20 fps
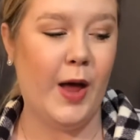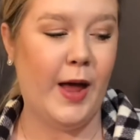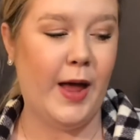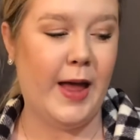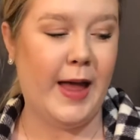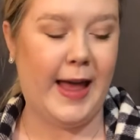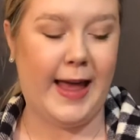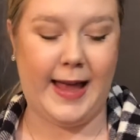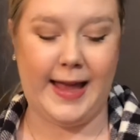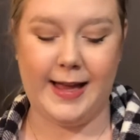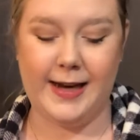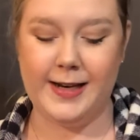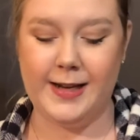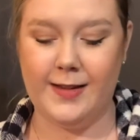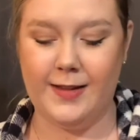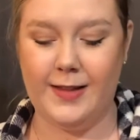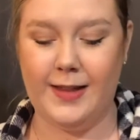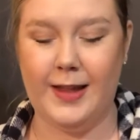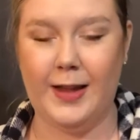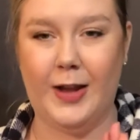And
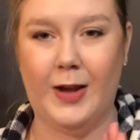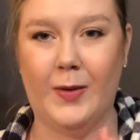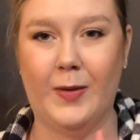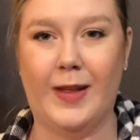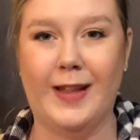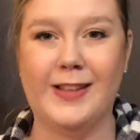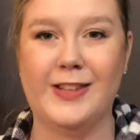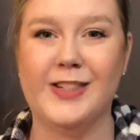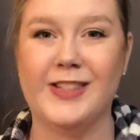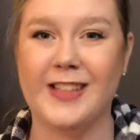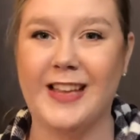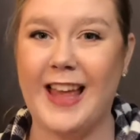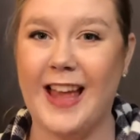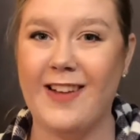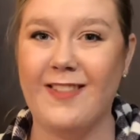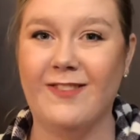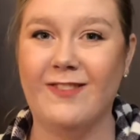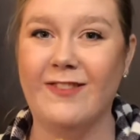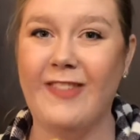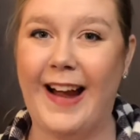here, let's just get
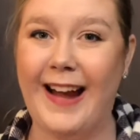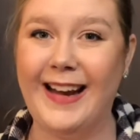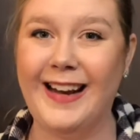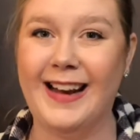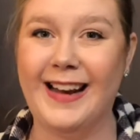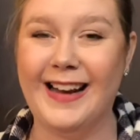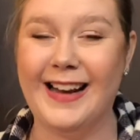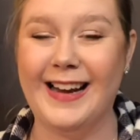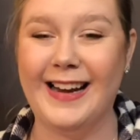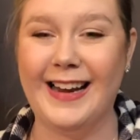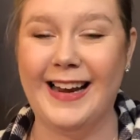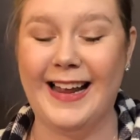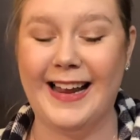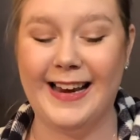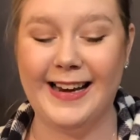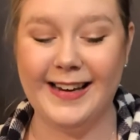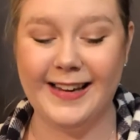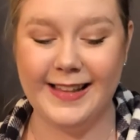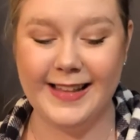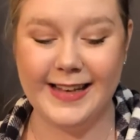right on
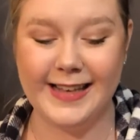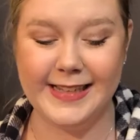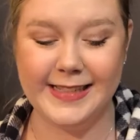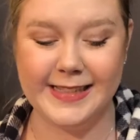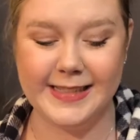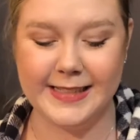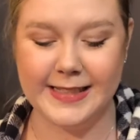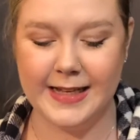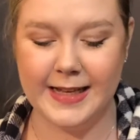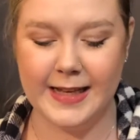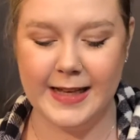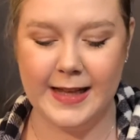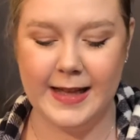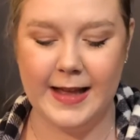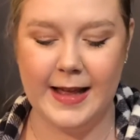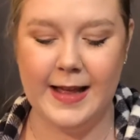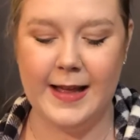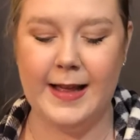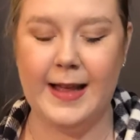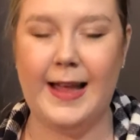into this.
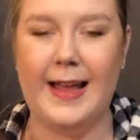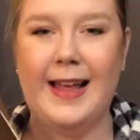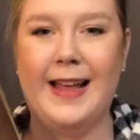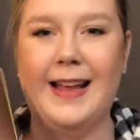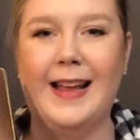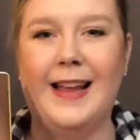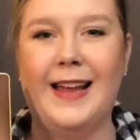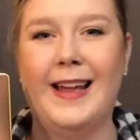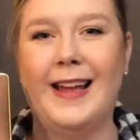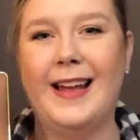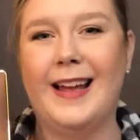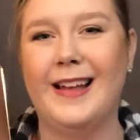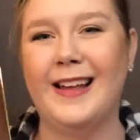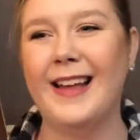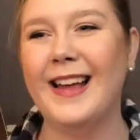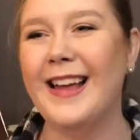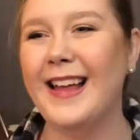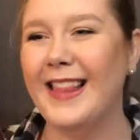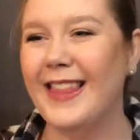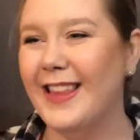
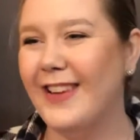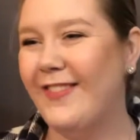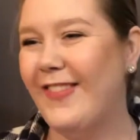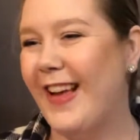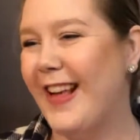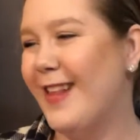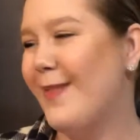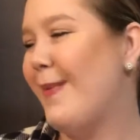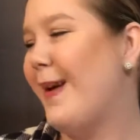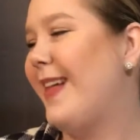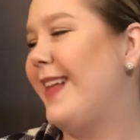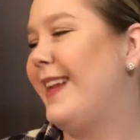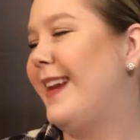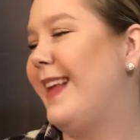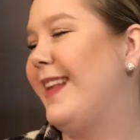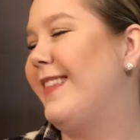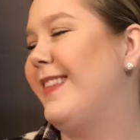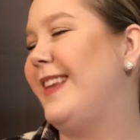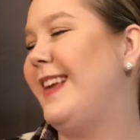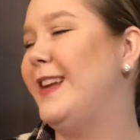The face palette
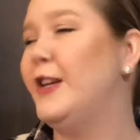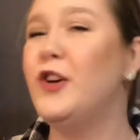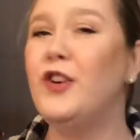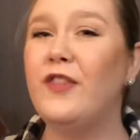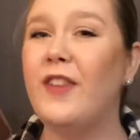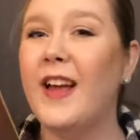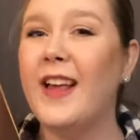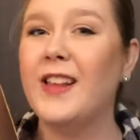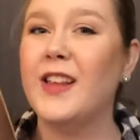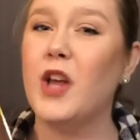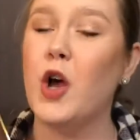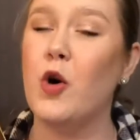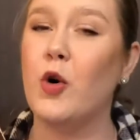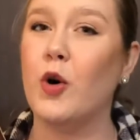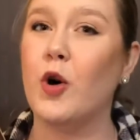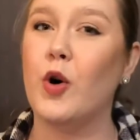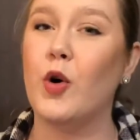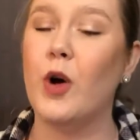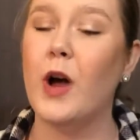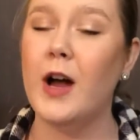is the Too Faced
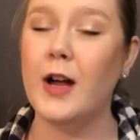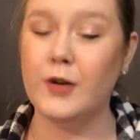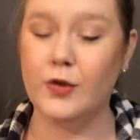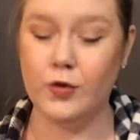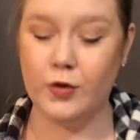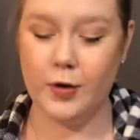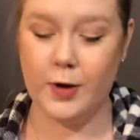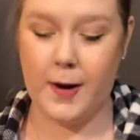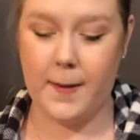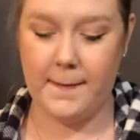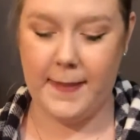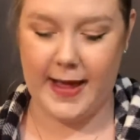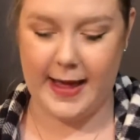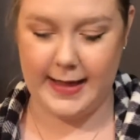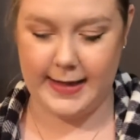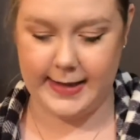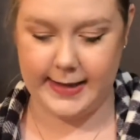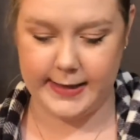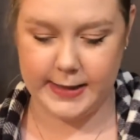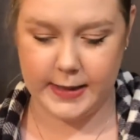Cocoa Contour
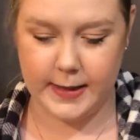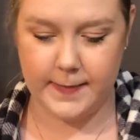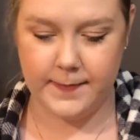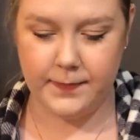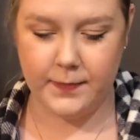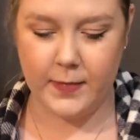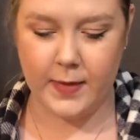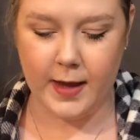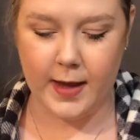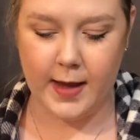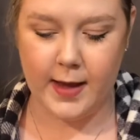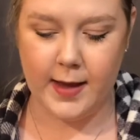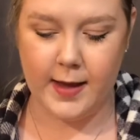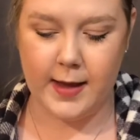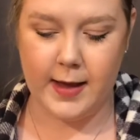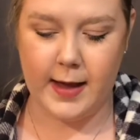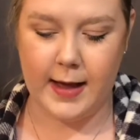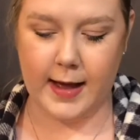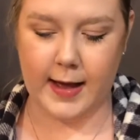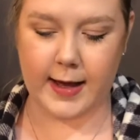Palette.
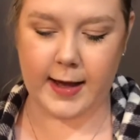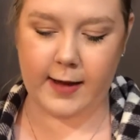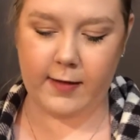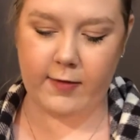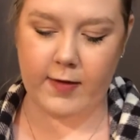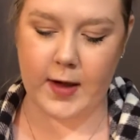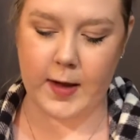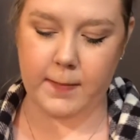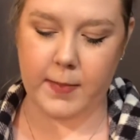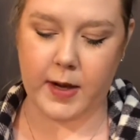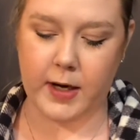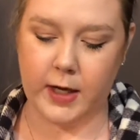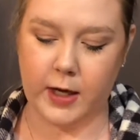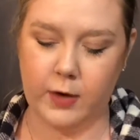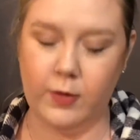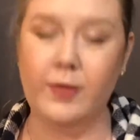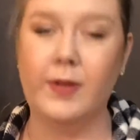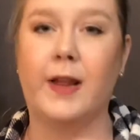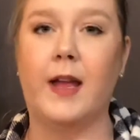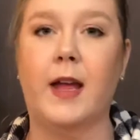I've been
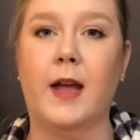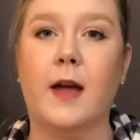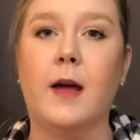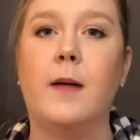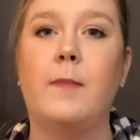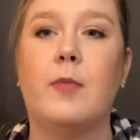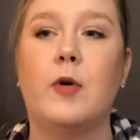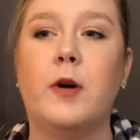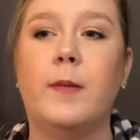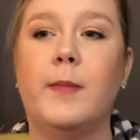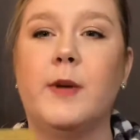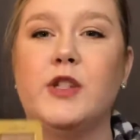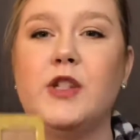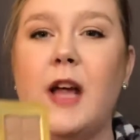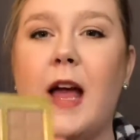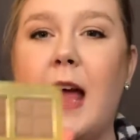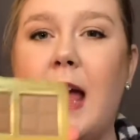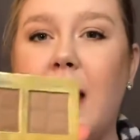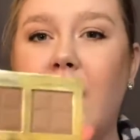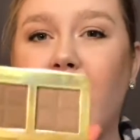using pretty much
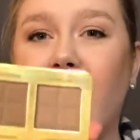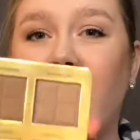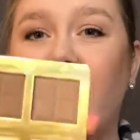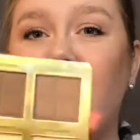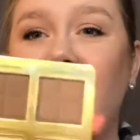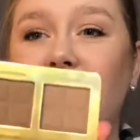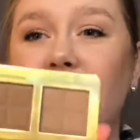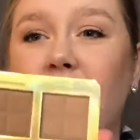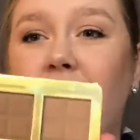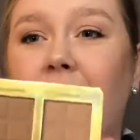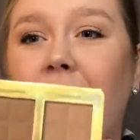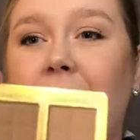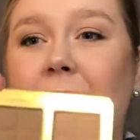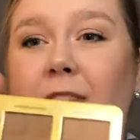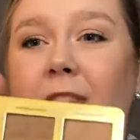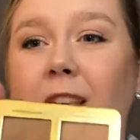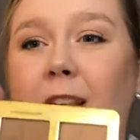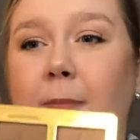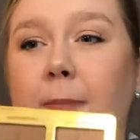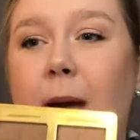every shade in
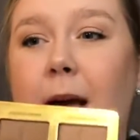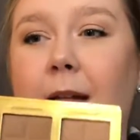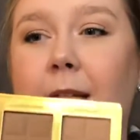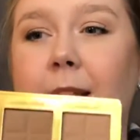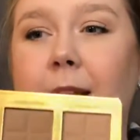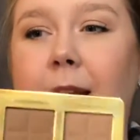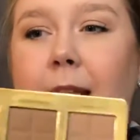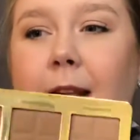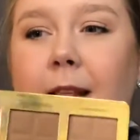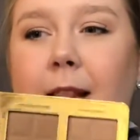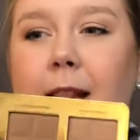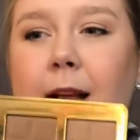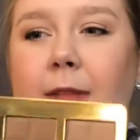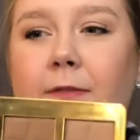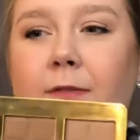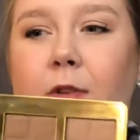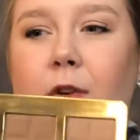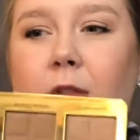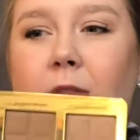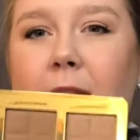this palette except
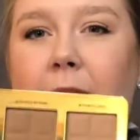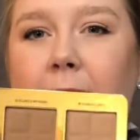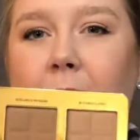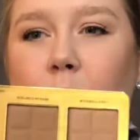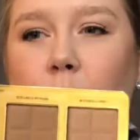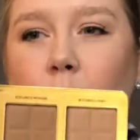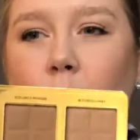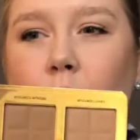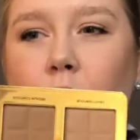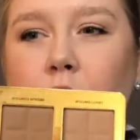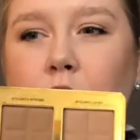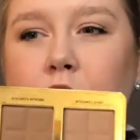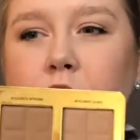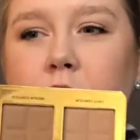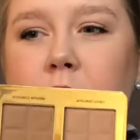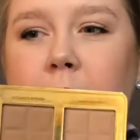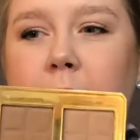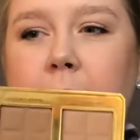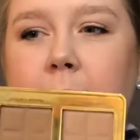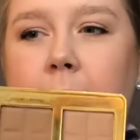for that
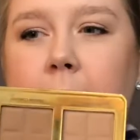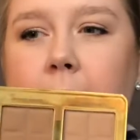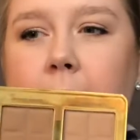orangey